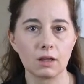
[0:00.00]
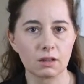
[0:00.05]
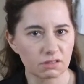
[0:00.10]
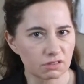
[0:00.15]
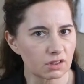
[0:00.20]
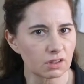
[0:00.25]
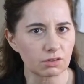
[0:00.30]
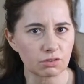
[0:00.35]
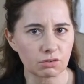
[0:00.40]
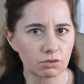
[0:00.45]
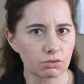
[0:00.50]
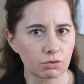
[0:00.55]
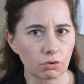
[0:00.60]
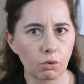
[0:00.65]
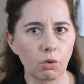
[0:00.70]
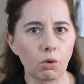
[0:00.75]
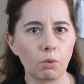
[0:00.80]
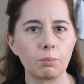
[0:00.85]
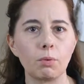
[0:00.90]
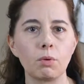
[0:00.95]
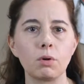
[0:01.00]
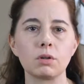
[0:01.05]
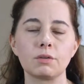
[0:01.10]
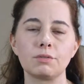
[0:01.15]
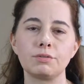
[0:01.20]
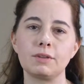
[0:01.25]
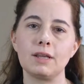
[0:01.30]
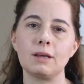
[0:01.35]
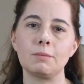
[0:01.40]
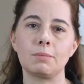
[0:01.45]
since there's a whole bowl
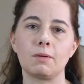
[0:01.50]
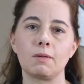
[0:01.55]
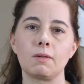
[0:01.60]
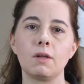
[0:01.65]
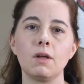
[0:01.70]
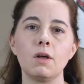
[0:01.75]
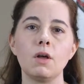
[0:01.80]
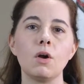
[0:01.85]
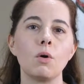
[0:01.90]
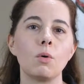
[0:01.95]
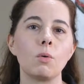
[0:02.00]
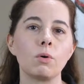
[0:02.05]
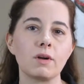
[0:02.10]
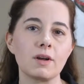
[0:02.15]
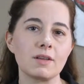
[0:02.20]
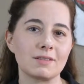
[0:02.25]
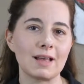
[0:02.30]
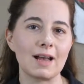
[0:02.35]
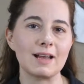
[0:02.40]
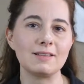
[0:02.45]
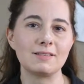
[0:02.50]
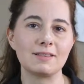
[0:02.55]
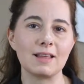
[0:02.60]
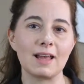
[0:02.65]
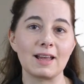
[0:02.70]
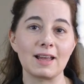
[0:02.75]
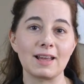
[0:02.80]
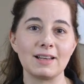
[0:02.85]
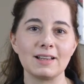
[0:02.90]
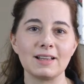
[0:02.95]
of kibble, or as I
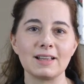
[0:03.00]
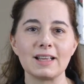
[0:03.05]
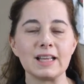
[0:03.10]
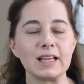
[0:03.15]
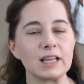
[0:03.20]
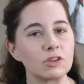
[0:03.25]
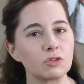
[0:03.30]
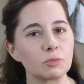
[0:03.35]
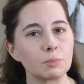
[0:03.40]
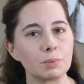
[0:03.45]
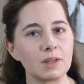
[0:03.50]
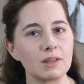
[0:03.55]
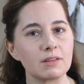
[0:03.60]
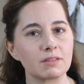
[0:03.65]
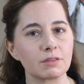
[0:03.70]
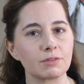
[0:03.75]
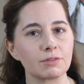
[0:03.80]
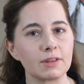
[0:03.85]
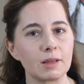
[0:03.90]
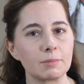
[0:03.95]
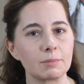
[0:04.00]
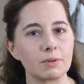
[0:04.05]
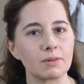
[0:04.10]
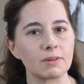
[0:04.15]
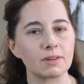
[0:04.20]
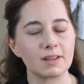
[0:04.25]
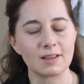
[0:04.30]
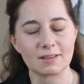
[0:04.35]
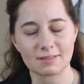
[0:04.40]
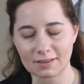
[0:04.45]
say it, each piece of
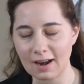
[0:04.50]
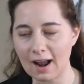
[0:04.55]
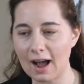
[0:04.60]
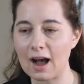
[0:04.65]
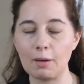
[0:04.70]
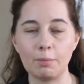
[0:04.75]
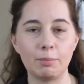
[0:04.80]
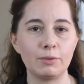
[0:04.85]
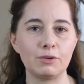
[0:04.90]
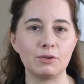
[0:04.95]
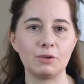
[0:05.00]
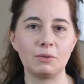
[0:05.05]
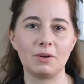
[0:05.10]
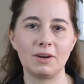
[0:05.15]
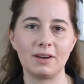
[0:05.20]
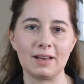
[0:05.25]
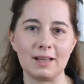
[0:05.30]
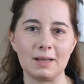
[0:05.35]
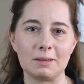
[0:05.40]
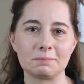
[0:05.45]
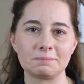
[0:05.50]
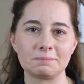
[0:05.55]
kibble is an opportunity.